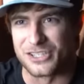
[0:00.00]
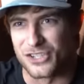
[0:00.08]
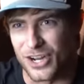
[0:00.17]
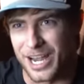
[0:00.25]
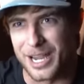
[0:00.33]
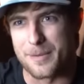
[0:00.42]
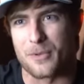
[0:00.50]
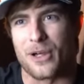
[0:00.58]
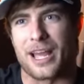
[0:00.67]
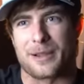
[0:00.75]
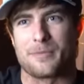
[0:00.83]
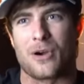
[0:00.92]
these giant
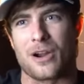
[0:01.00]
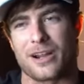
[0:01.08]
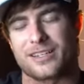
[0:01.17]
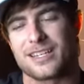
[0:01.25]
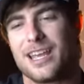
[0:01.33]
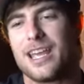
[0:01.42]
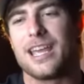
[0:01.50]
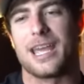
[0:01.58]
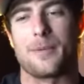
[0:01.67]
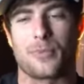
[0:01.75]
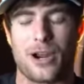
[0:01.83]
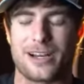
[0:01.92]
black marks.
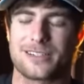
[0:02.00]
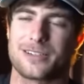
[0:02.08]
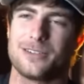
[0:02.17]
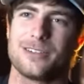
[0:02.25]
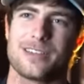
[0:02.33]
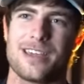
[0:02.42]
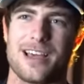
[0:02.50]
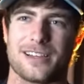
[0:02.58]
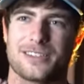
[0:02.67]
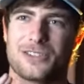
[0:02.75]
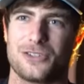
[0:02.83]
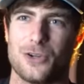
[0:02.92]
Impractical,
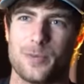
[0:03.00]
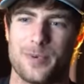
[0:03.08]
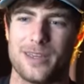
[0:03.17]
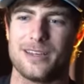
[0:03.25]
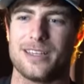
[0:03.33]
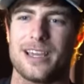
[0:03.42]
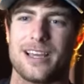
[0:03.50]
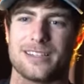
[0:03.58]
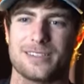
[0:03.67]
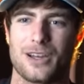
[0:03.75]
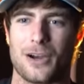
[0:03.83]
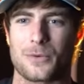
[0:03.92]
yes. Stupid,
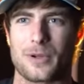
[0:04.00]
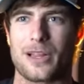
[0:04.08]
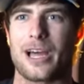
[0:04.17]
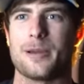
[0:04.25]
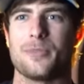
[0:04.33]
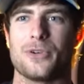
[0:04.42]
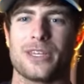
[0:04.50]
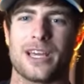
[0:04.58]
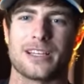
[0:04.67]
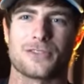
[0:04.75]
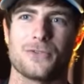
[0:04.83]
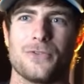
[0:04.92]
yes. Unreliable,
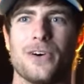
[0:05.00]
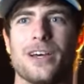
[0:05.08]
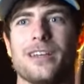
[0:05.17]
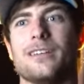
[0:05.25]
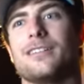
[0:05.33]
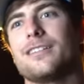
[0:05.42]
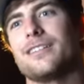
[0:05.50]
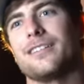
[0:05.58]
yes. Fun,